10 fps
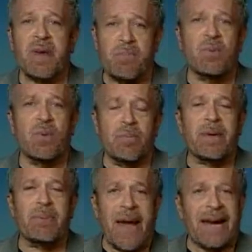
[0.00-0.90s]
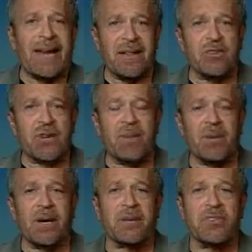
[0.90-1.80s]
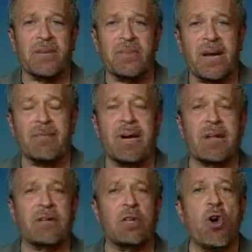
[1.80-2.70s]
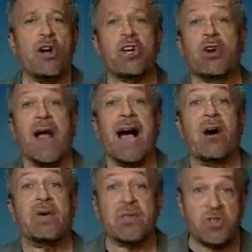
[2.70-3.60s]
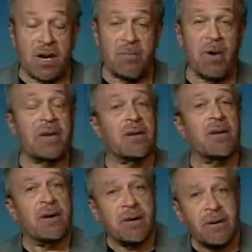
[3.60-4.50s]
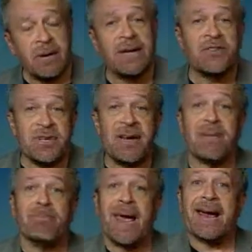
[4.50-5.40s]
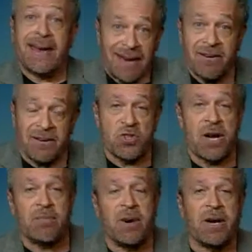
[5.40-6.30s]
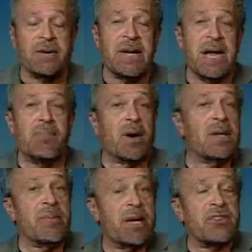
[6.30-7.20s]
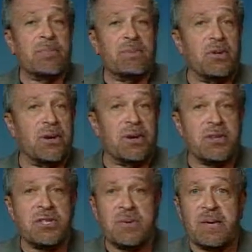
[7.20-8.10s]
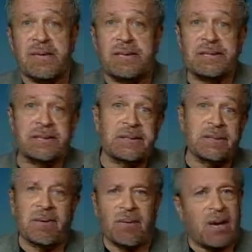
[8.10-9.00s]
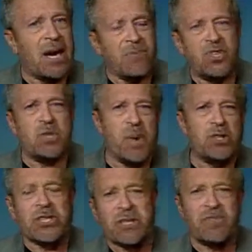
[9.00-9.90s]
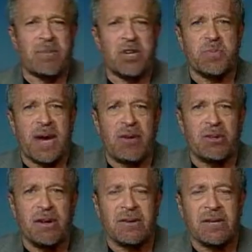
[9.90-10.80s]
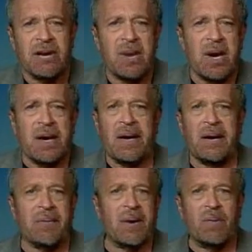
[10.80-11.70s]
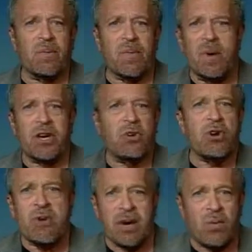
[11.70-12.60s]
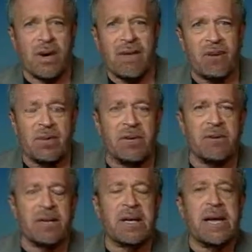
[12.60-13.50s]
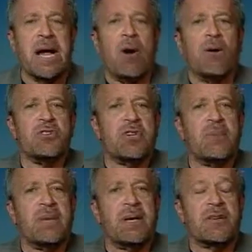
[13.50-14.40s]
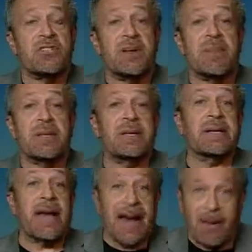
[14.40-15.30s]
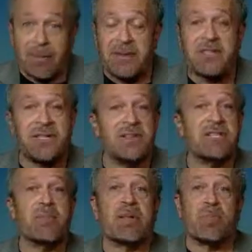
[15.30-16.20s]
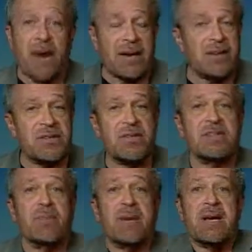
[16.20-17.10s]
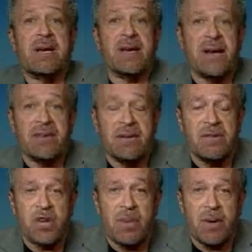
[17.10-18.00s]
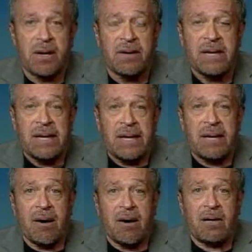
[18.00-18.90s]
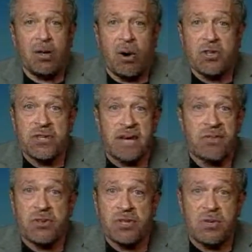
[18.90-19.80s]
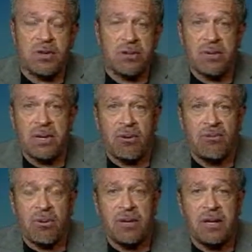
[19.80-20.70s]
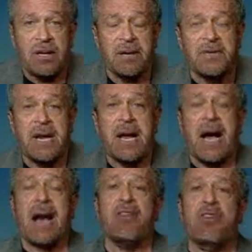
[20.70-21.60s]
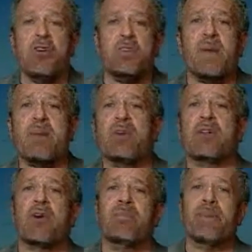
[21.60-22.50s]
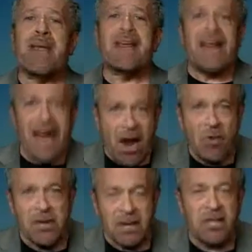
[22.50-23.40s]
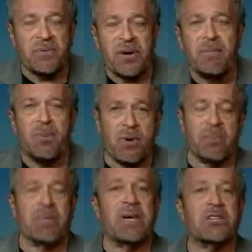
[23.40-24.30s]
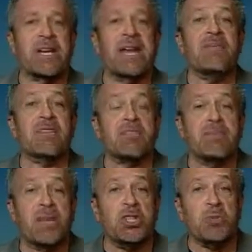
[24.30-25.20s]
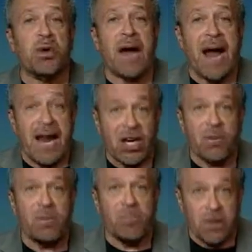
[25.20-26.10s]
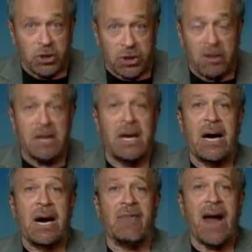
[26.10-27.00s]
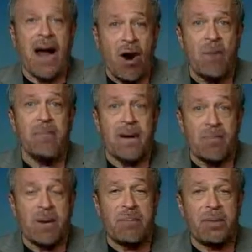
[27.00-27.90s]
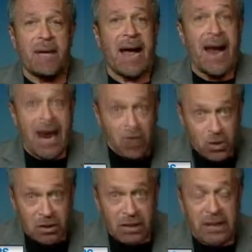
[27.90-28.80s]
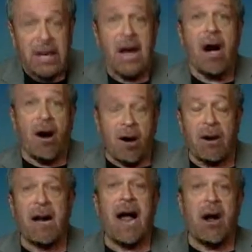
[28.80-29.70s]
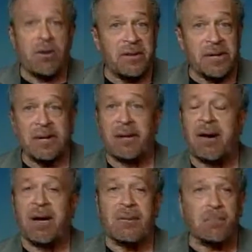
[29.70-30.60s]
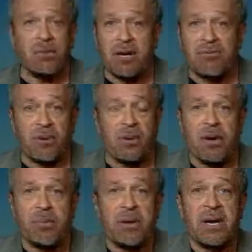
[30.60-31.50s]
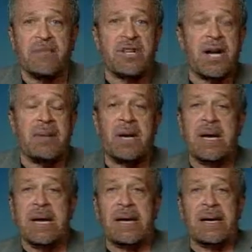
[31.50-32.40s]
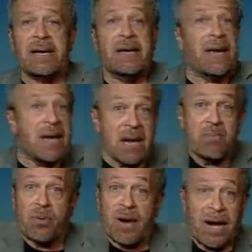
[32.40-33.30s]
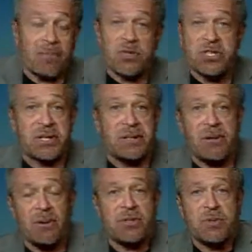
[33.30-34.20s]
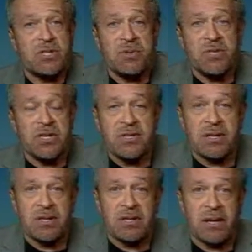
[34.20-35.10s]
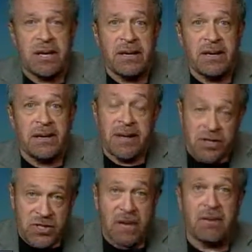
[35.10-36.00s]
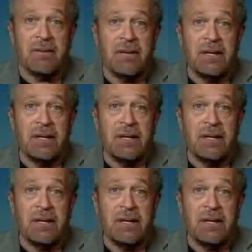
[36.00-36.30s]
people will be back in the job market someday. But the longer you're out of the job market, the harder it is to get back into the job market, partly because employers are kind of suspicious. If somebody's been out a long time, what are you doing? What have you been doing? Also because some of the habits and some of the practices of being connected to the job market are lost after 2 or 3 or 4 years. Those people, though, being counted is very important because it gives us a much more accurate picture of how many people actually are out there unemployed for a long period of time, needing perhaps all sorts of assistance, like extended